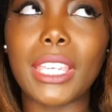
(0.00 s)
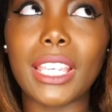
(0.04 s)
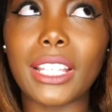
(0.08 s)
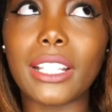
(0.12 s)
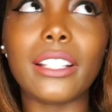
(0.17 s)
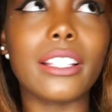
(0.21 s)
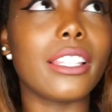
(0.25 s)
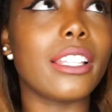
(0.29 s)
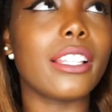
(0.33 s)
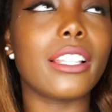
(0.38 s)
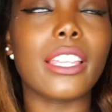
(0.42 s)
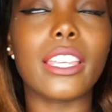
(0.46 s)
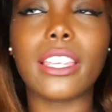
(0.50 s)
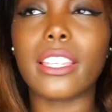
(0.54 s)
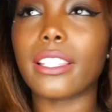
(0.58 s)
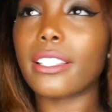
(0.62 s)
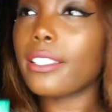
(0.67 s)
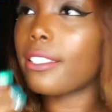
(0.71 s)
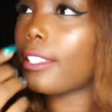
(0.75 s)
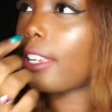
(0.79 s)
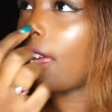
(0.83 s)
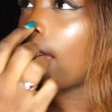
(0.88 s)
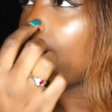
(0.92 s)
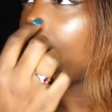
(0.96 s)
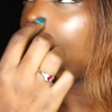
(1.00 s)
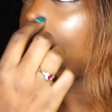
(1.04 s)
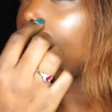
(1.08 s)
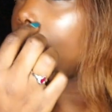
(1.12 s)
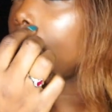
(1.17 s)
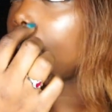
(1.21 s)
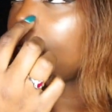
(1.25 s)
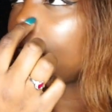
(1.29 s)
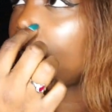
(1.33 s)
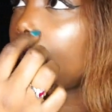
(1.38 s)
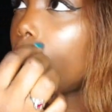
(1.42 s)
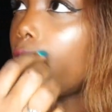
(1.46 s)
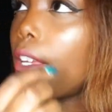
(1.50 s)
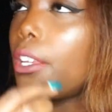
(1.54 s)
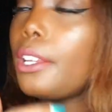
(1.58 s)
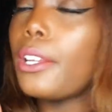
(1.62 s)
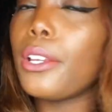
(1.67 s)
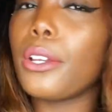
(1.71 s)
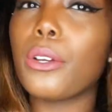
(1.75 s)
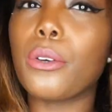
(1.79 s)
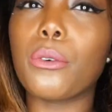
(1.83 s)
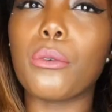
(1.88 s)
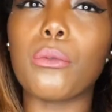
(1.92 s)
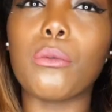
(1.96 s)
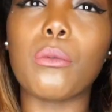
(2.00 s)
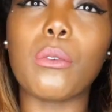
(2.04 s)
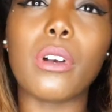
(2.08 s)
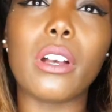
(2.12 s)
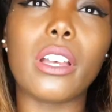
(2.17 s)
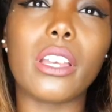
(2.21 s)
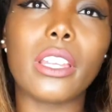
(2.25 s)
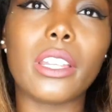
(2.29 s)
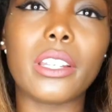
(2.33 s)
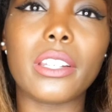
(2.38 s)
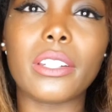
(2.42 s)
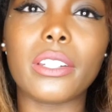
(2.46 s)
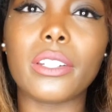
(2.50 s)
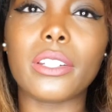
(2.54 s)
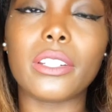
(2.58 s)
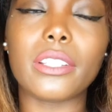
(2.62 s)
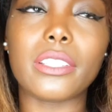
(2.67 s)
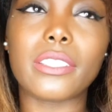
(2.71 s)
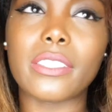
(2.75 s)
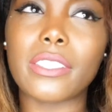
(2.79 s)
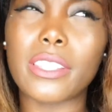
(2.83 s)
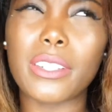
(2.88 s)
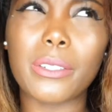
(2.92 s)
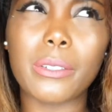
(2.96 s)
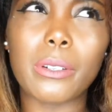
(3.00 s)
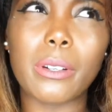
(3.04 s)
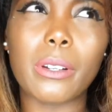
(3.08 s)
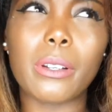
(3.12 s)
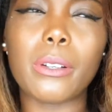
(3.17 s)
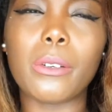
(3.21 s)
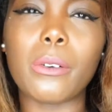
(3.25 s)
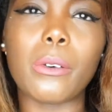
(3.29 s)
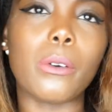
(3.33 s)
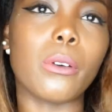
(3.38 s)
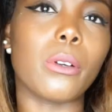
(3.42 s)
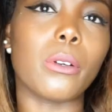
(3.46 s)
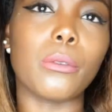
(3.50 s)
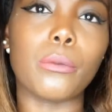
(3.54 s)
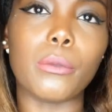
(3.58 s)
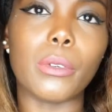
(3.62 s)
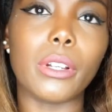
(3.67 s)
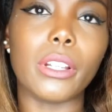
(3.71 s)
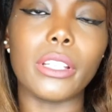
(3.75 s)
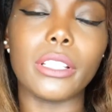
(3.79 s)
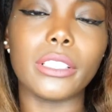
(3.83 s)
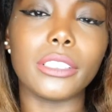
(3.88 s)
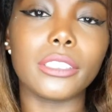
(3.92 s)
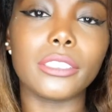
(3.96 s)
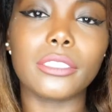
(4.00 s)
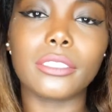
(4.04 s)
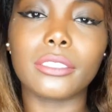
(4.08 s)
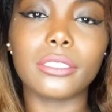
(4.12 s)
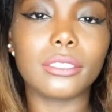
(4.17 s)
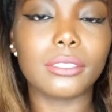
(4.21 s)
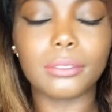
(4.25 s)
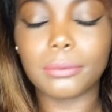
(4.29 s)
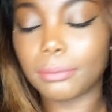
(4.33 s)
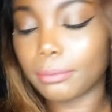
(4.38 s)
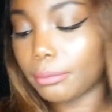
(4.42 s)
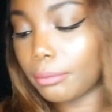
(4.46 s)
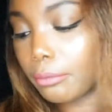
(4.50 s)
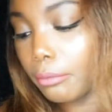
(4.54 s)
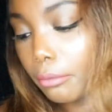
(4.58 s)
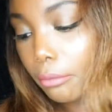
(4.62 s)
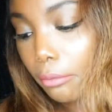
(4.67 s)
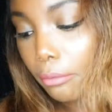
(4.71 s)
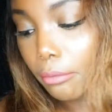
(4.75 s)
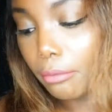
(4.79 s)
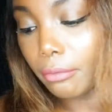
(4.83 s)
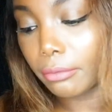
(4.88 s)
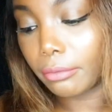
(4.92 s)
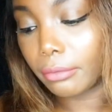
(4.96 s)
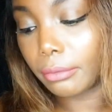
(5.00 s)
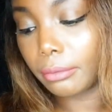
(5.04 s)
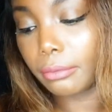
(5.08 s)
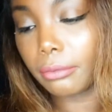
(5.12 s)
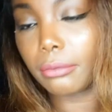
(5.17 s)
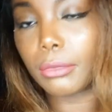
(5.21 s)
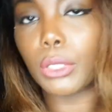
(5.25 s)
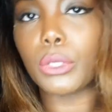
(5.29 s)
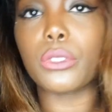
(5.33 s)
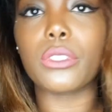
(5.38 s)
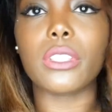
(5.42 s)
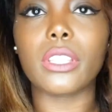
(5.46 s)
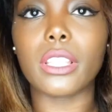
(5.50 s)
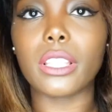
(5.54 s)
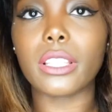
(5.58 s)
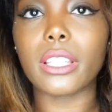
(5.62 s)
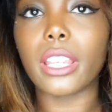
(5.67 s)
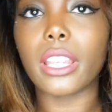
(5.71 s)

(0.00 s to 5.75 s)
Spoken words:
mainly like a size 1, 0, or 1 most of the